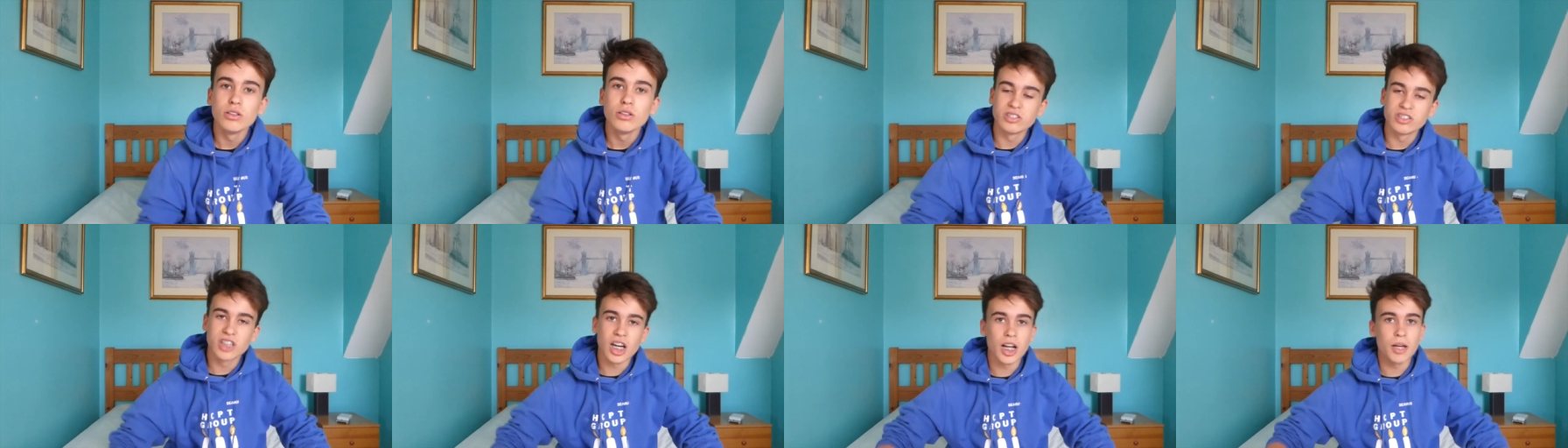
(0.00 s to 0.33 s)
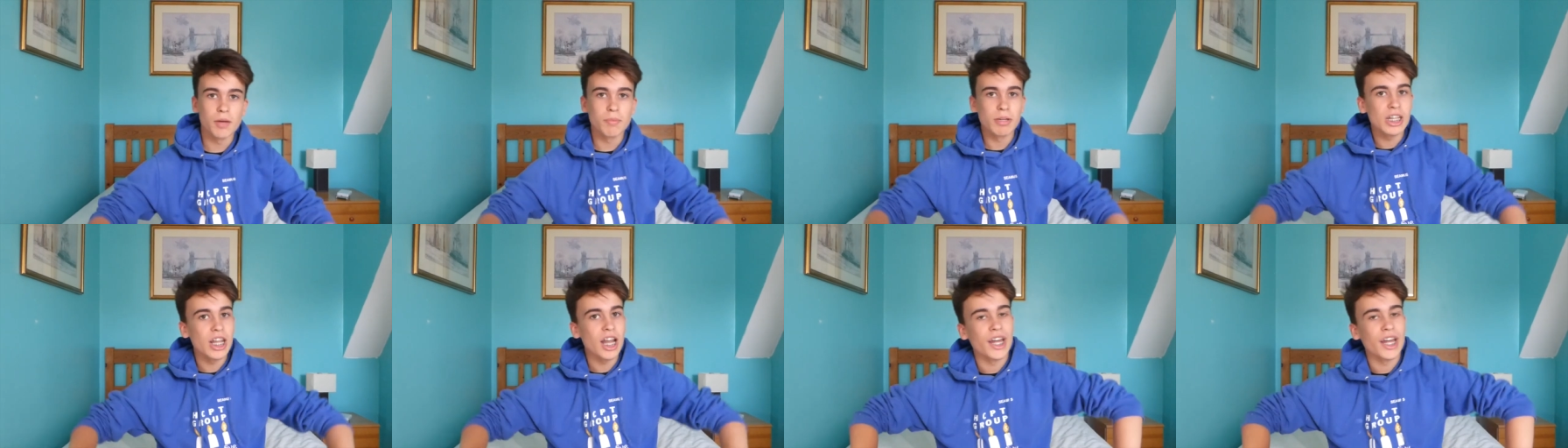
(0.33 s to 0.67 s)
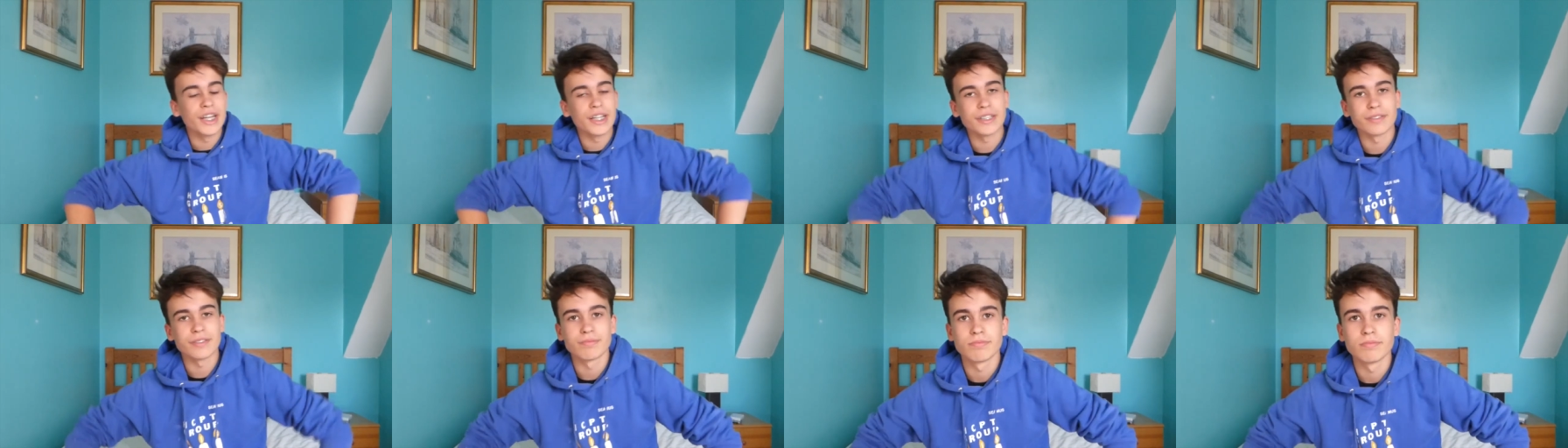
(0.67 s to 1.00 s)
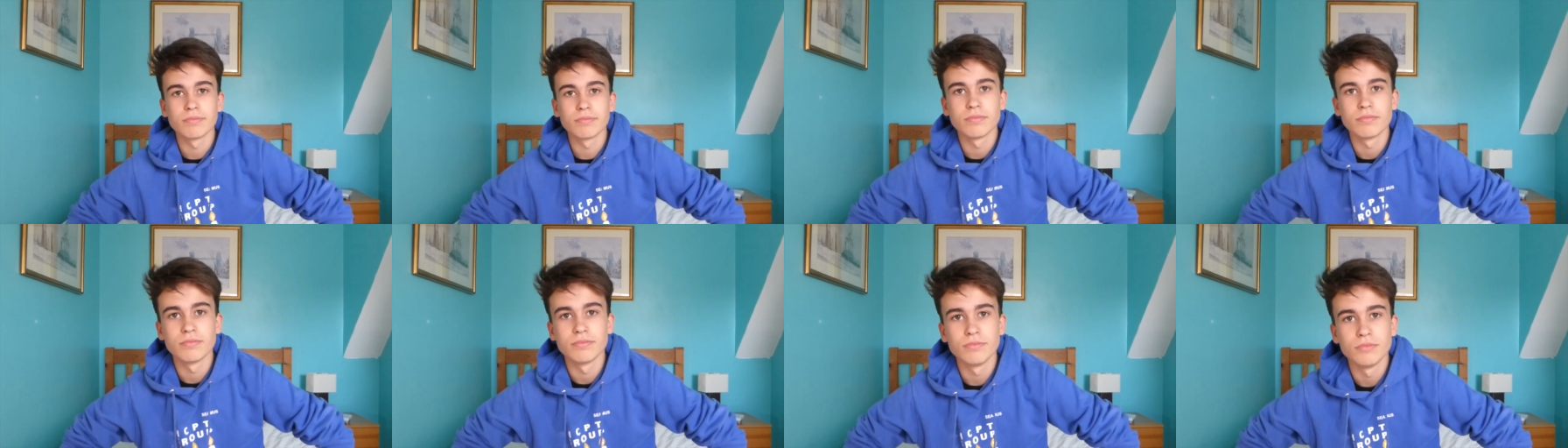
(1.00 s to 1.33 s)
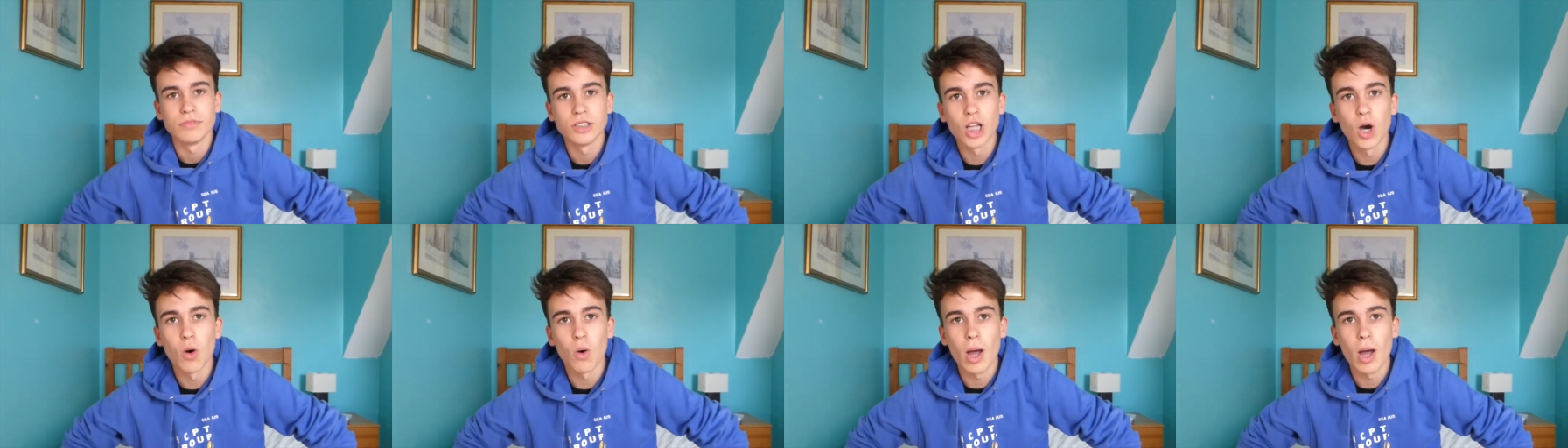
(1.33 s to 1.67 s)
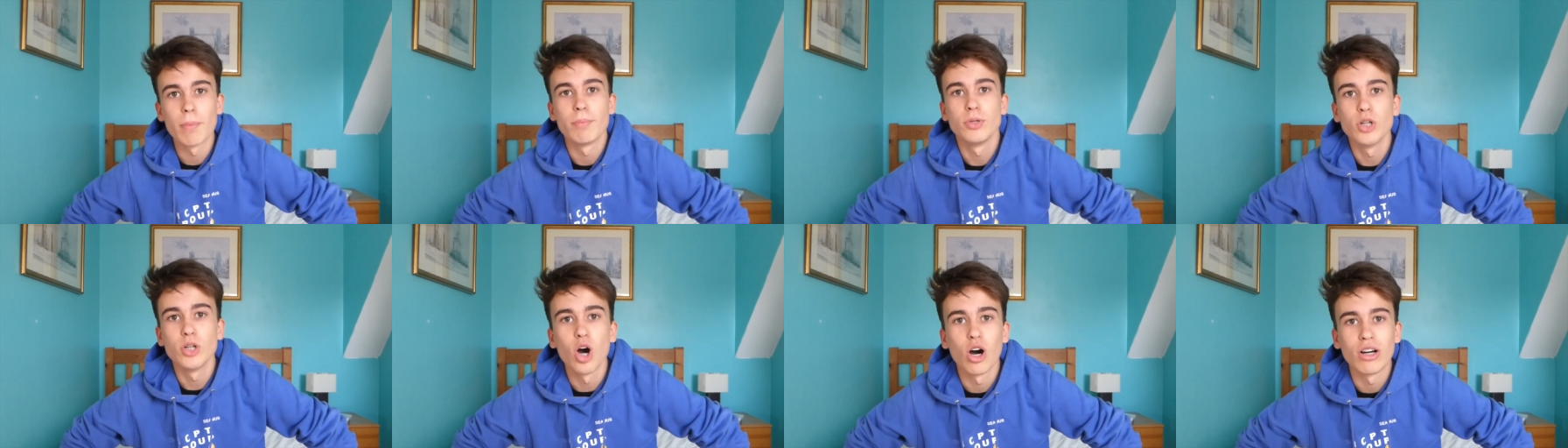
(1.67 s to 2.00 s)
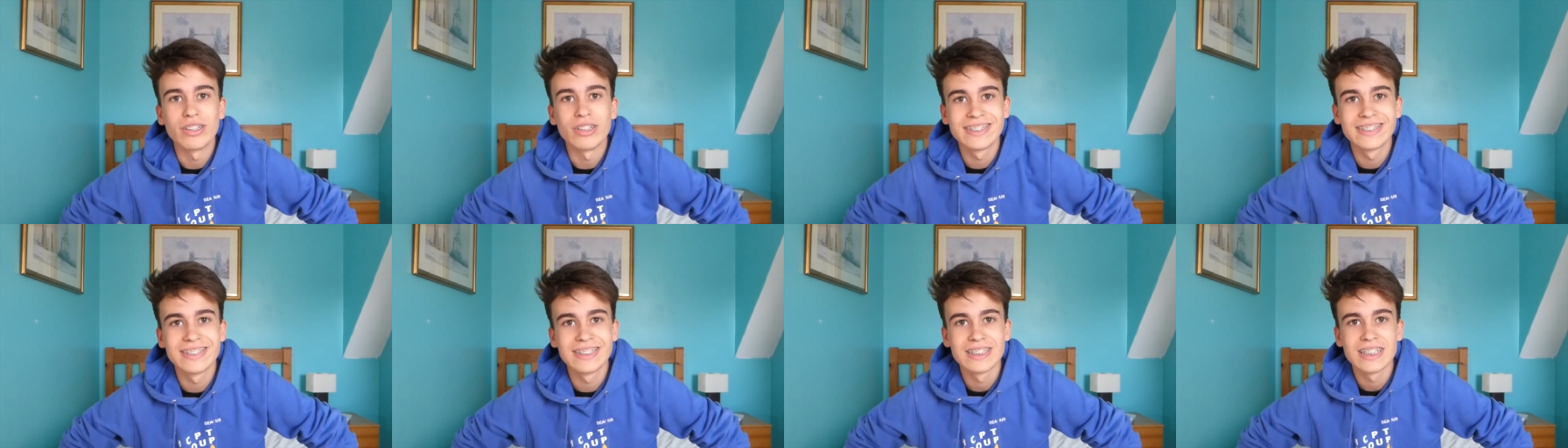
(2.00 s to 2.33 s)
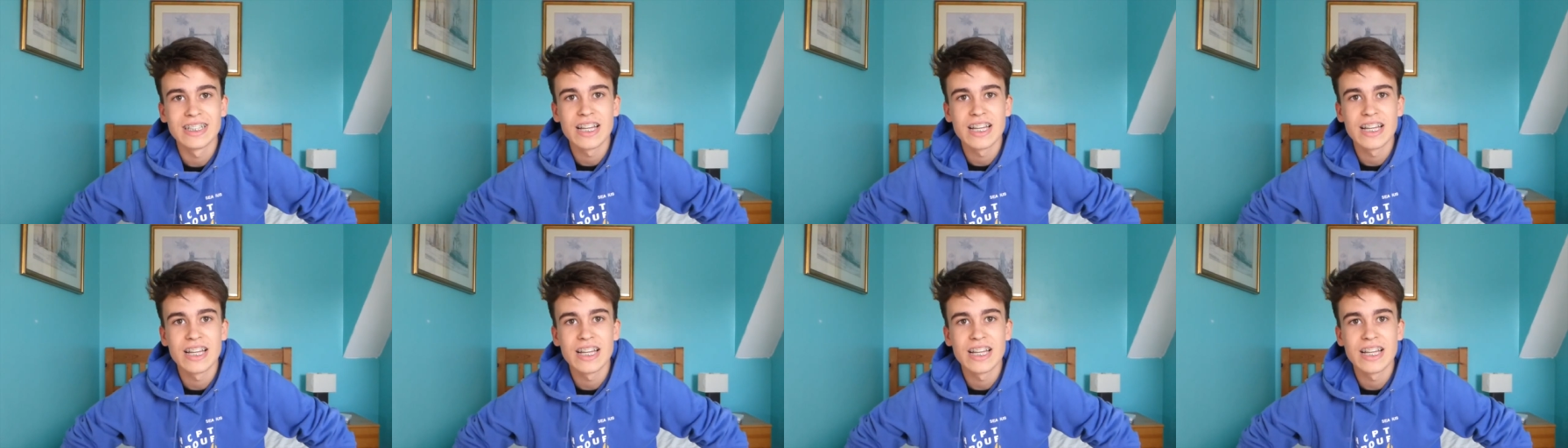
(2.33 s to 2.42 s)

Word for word: who's gonna be like, no, I'm not,